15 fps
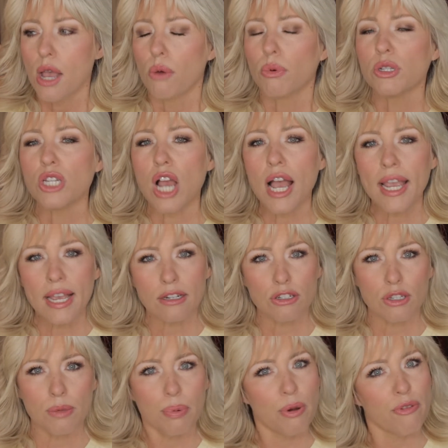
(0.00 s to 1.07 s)
which I
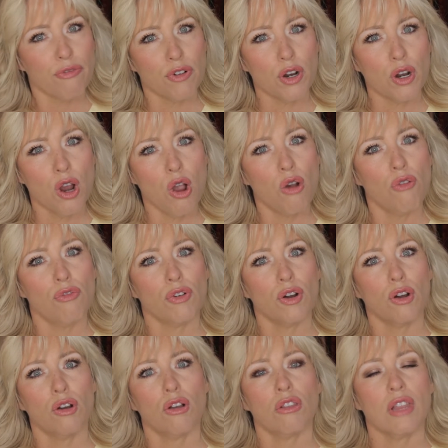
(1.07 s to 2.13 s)
actually prefer
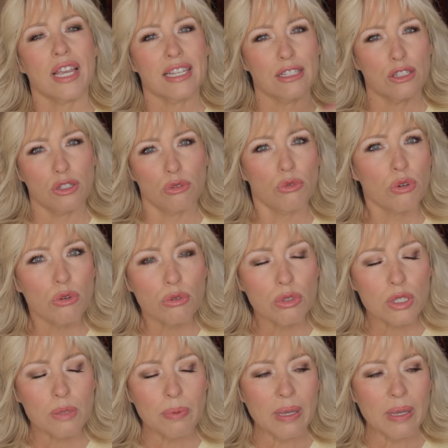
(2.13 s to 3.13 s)
over like zoodles,